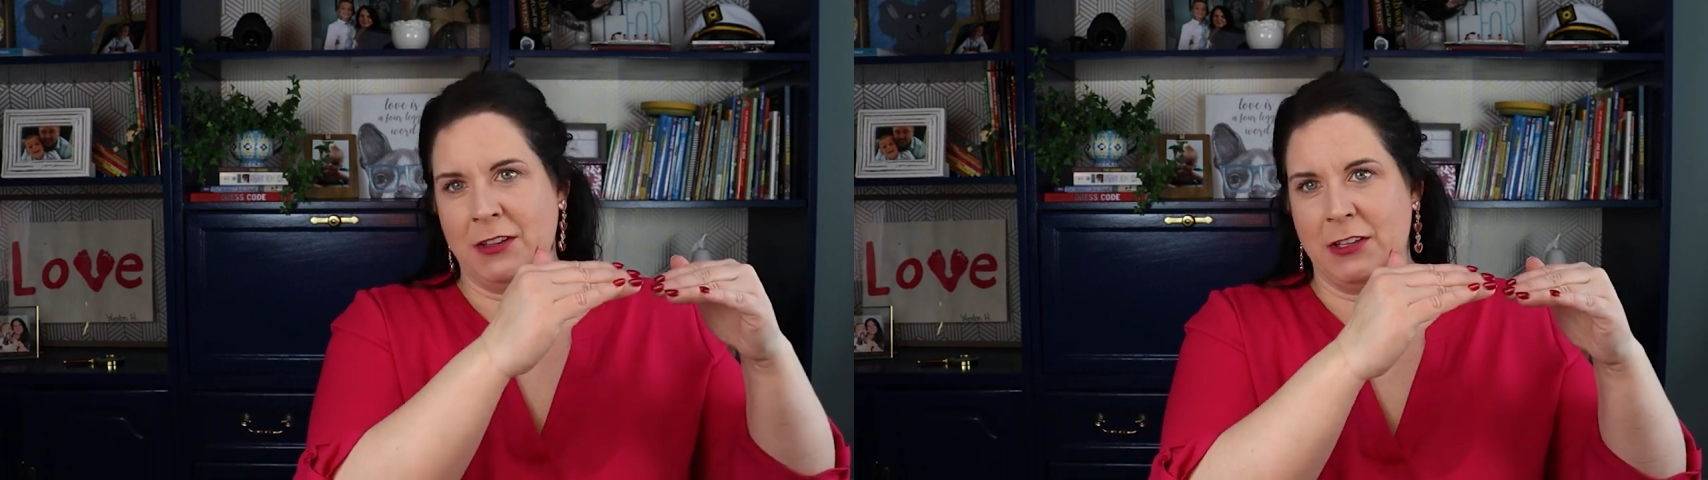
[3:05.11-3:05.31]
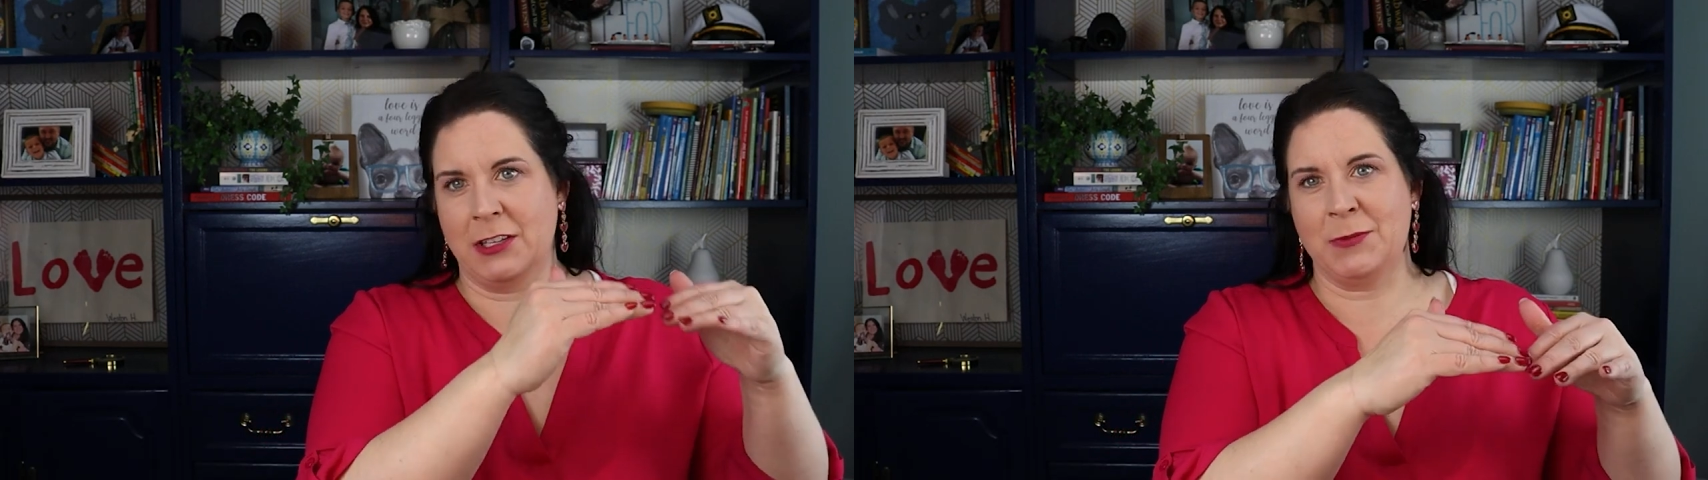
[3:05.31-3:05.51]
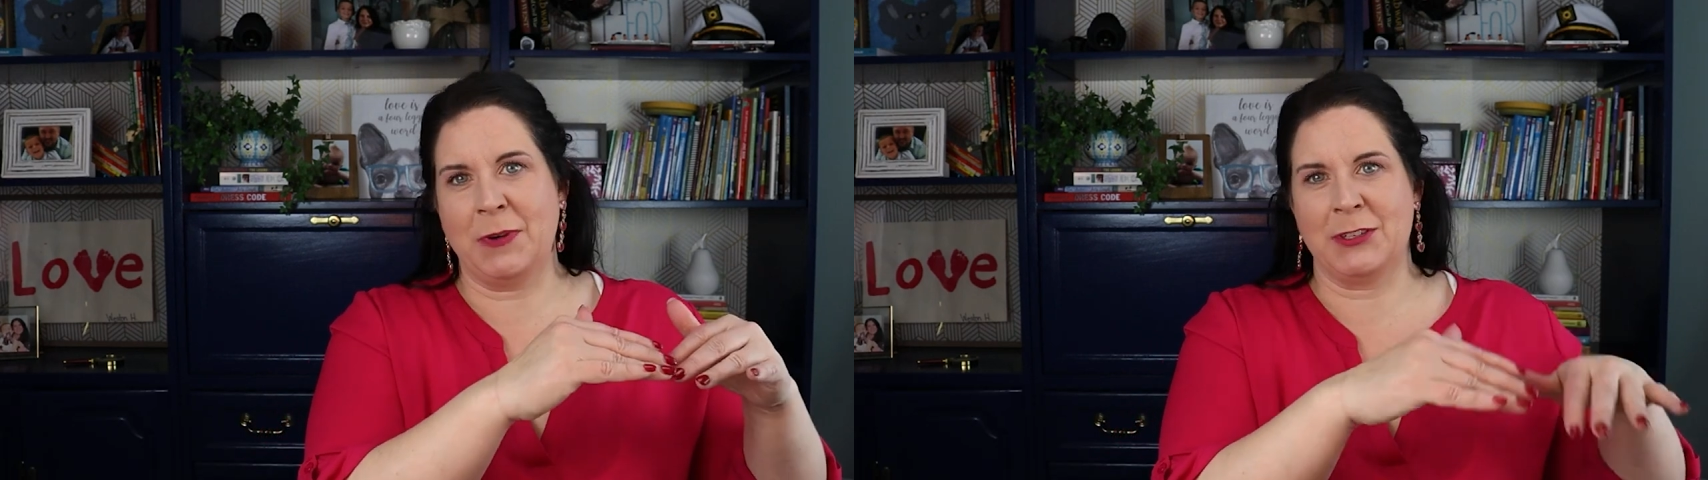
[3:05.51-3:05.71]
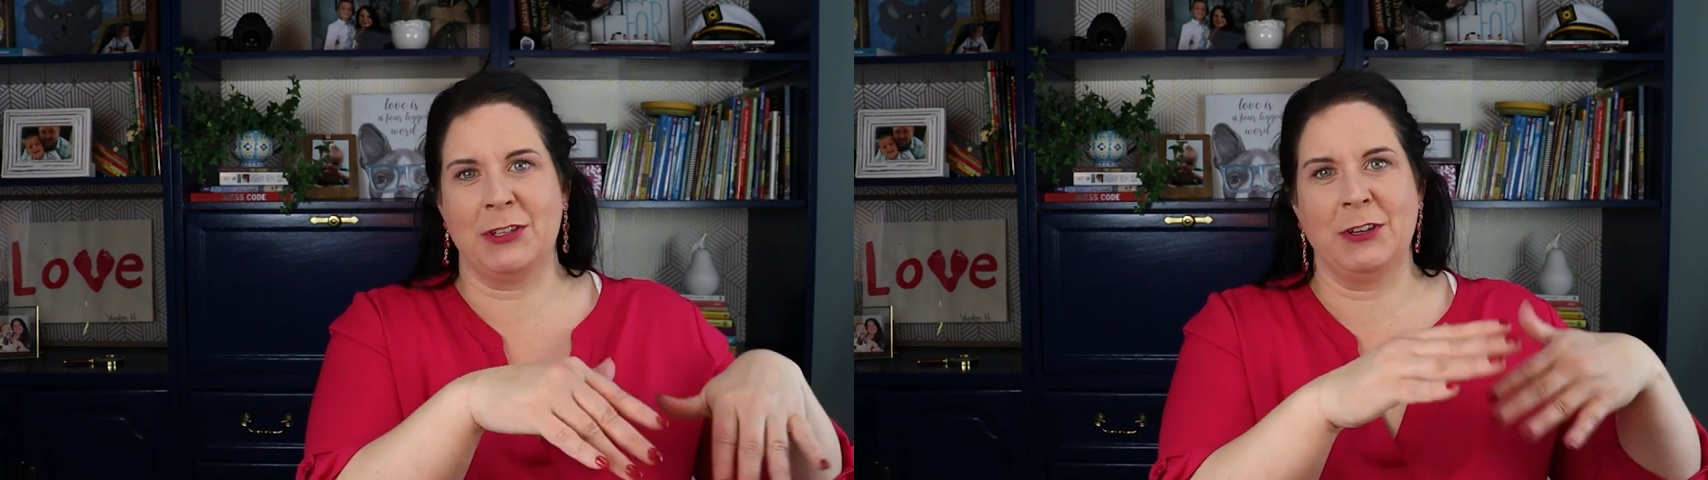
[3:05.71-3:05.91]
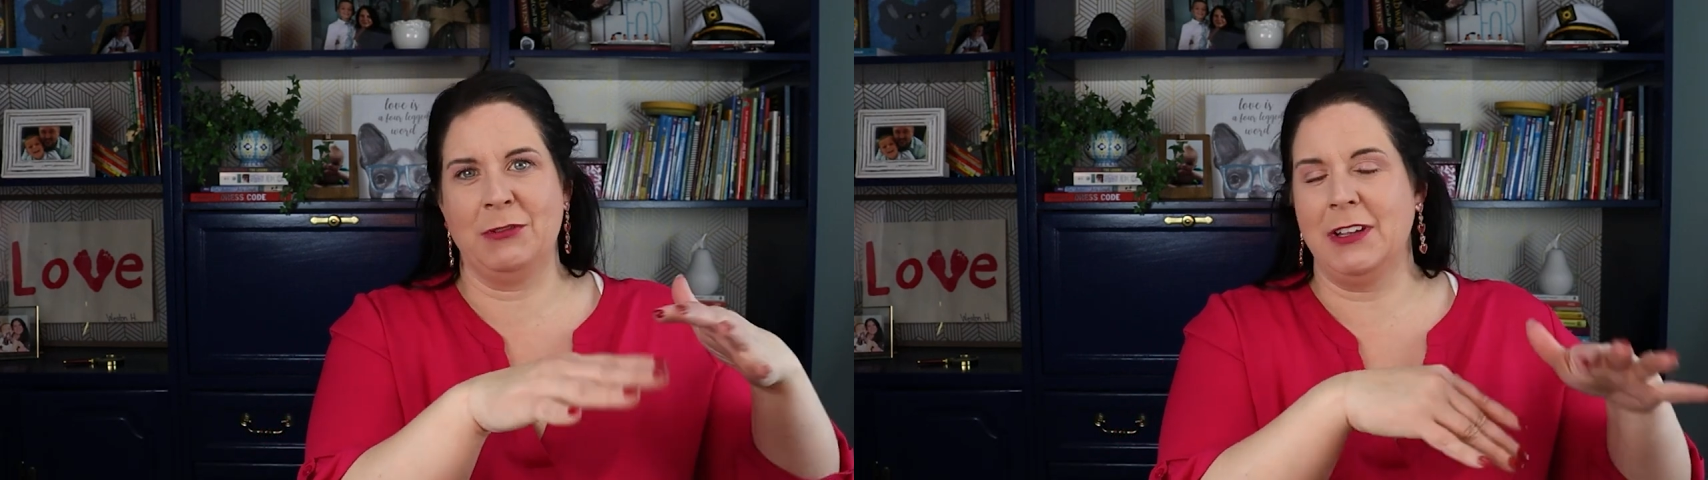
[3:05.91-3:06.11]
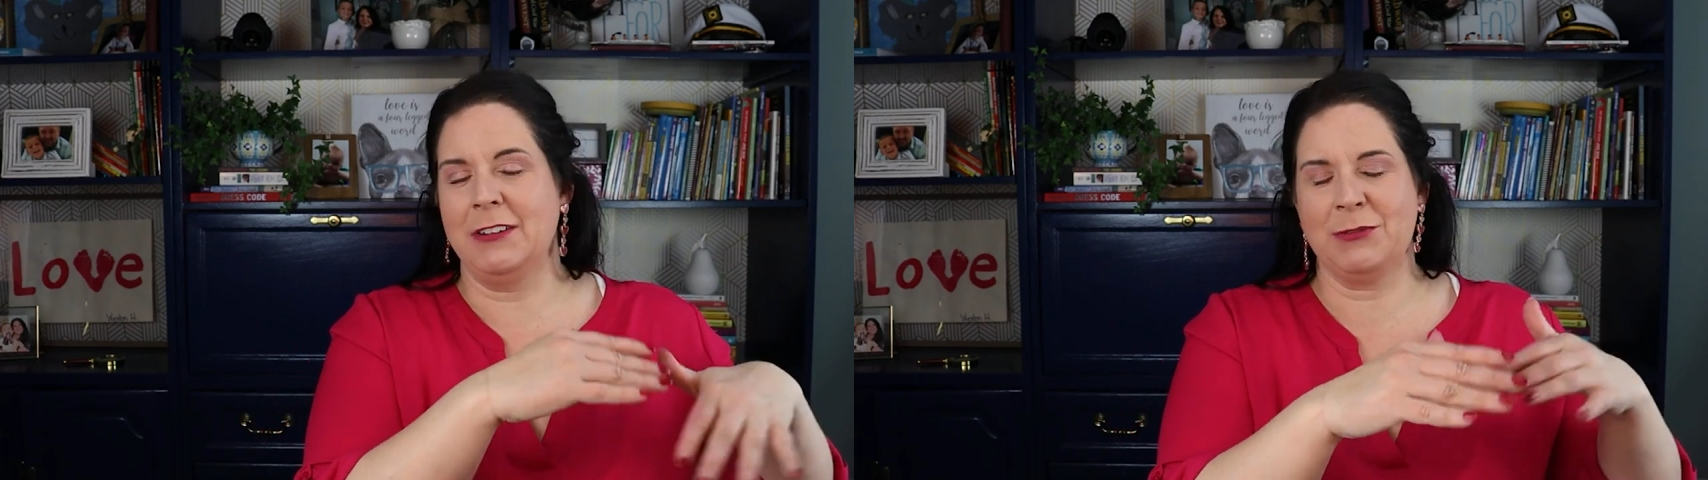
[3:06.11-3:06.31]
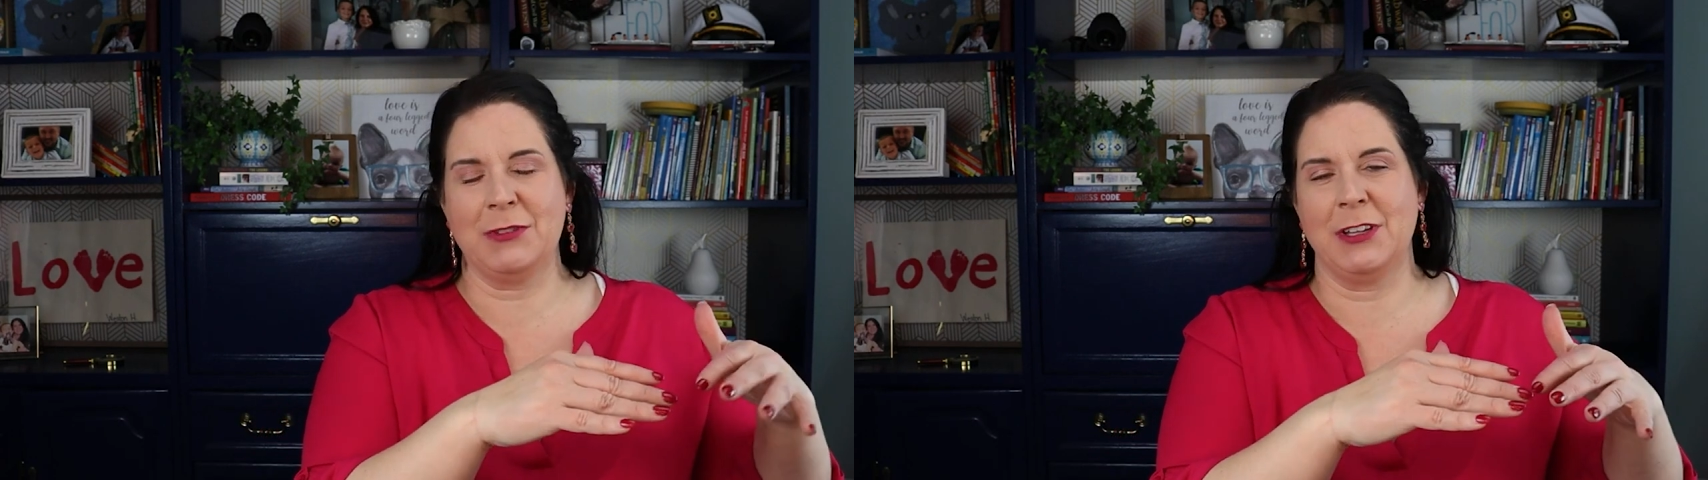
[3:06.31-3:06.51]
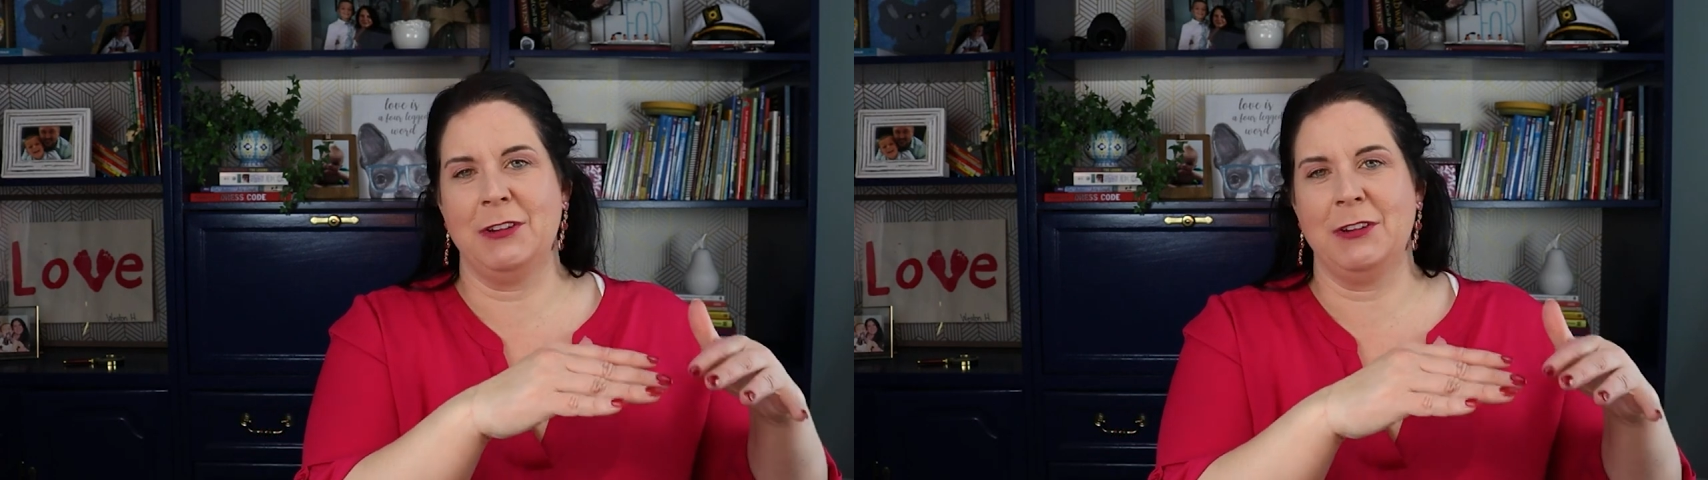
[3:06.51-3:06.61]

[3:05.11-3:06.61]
that this person who lives with